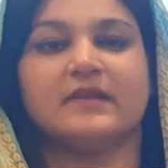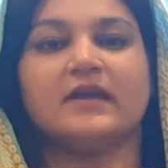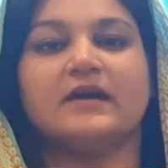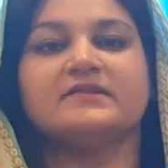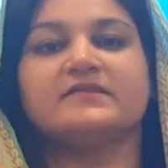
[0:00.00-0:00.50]

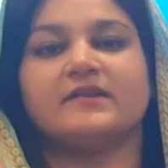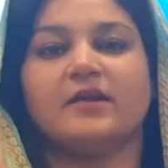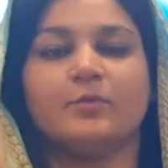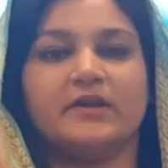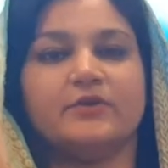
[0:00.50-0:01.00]

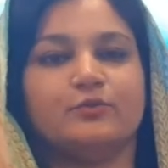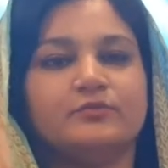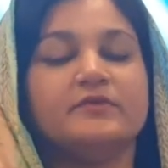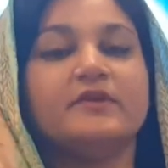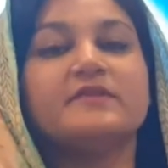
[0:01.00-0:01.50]
Assalamu
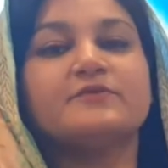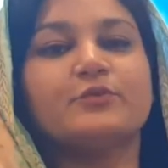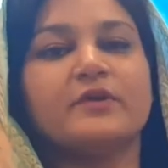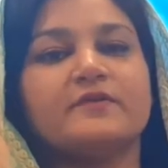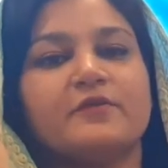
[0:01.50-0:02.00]
alaikum. Dear
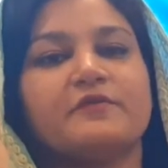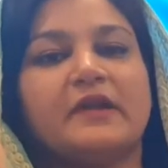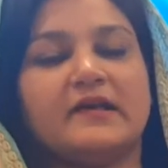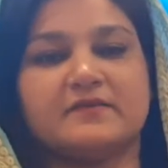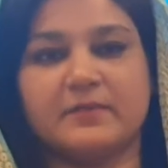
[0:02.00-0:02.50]
students of
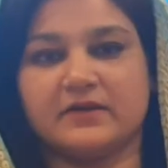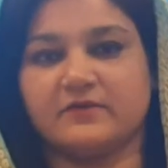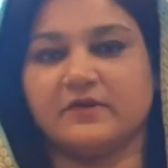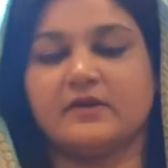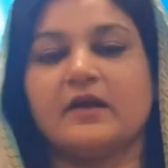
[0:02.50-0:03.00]
class
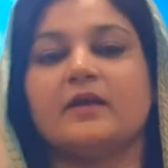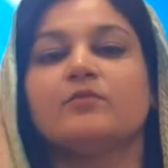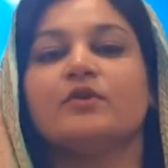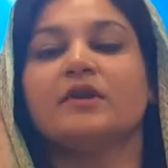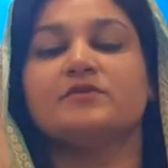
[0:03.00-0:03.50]
Metric, I
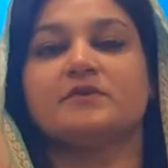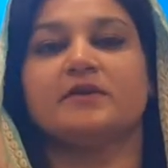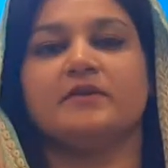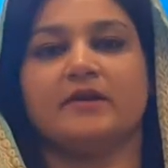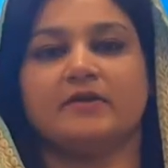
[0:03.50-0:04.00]
am your teacher
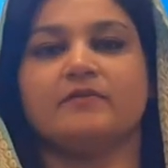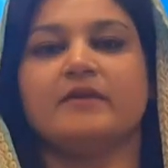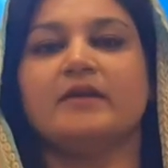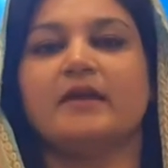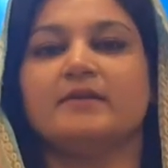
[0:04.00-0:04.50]
Nida
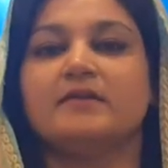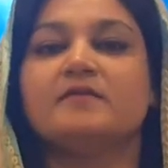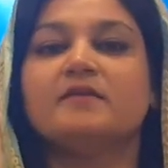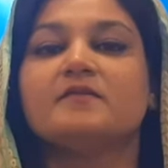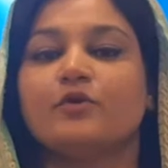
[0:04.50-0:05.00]
Nafi and
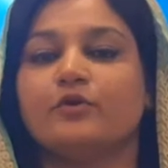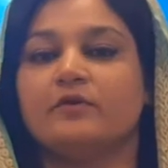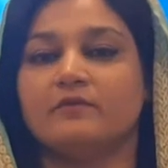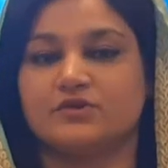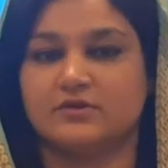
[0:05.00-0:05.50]
this is your
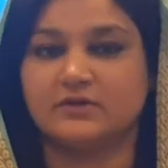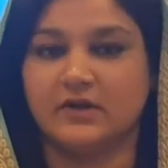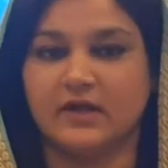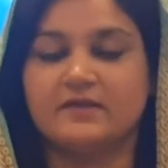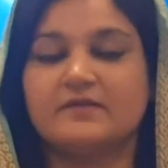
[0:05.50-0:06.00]
revision
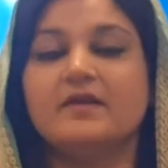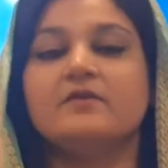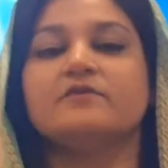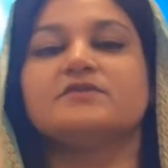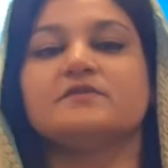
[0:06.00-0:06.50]
class
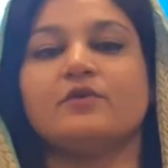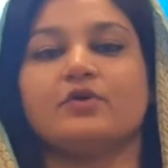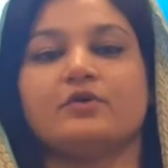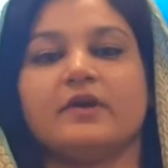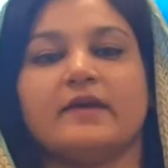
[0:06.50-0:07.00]
which is
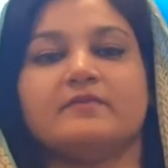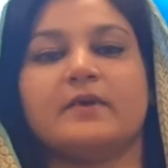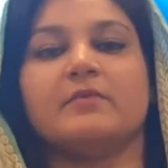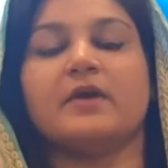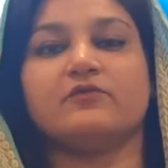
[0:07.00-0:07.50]
organized
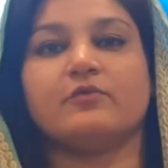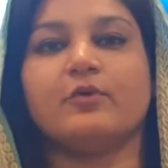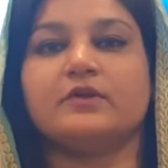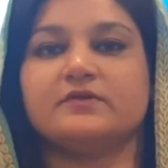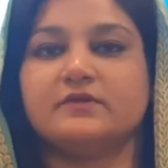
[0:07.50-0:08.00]
by
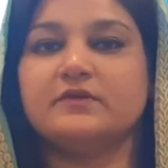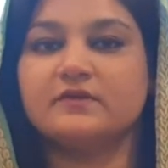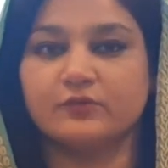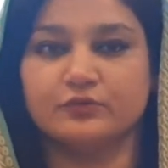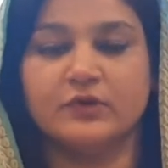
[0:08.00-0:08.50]
Metropolitan
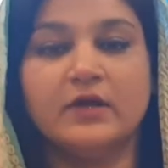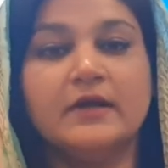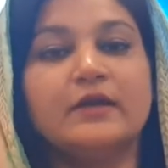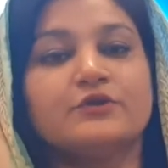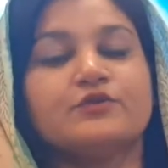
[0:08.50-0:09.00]
School.
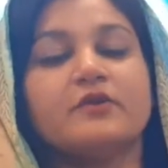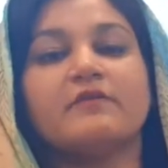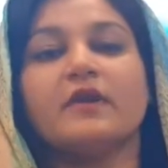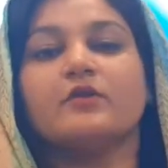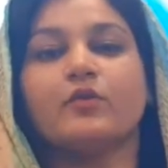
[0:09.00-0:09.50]
Today
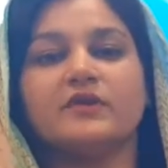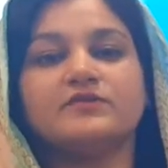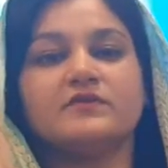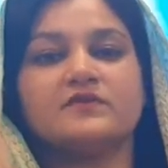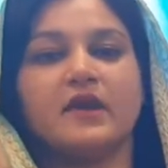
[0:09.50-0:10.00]
we are
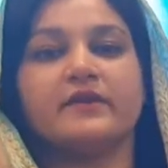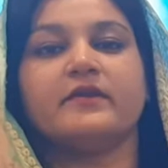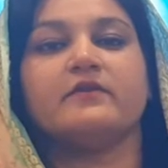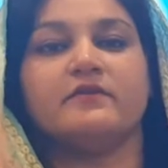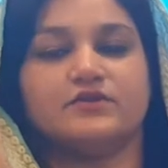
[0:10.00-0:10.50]
going to start a
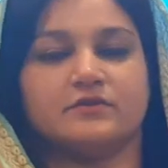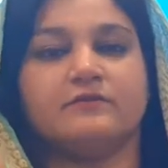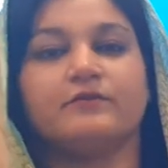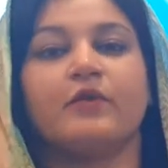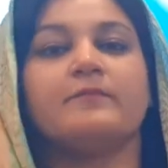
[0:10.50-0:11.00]

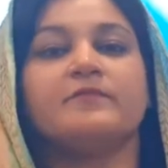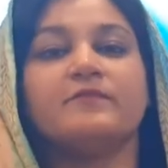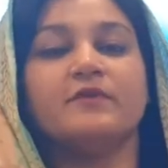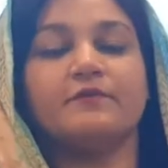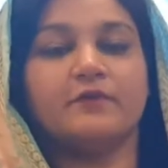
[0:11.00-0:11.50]
revision
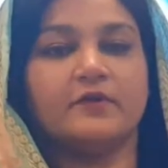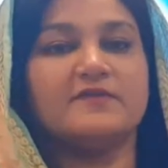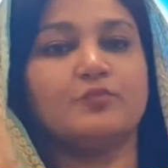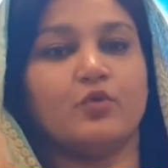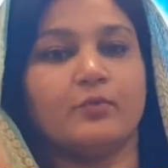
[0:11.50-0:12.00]
from the
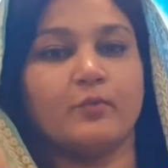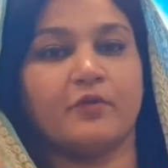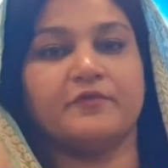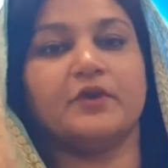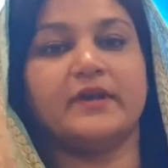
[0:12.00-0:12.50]
first poem
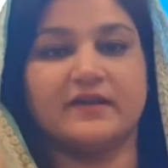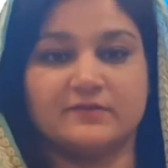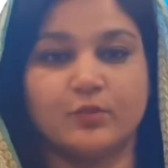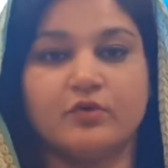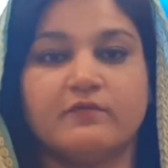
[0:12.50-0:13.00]
of your
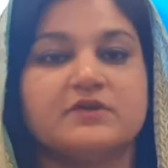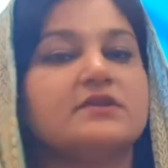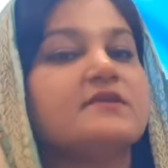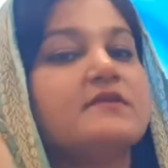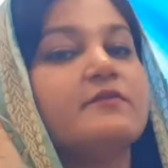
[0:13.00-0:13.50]
textbook,
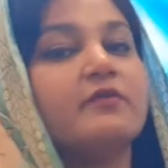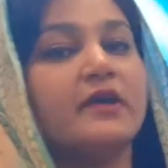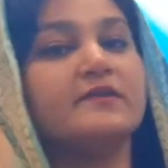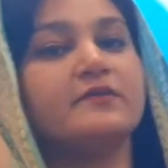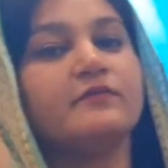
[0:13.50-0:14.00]
which is The
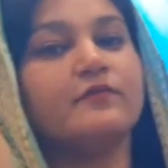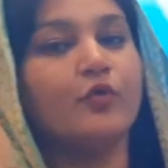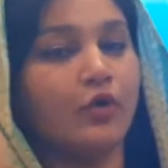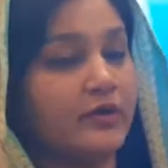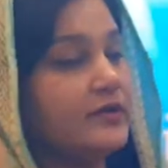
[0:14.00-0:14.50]
Voice of
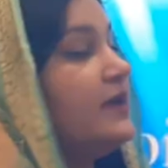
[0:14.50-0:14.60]
God.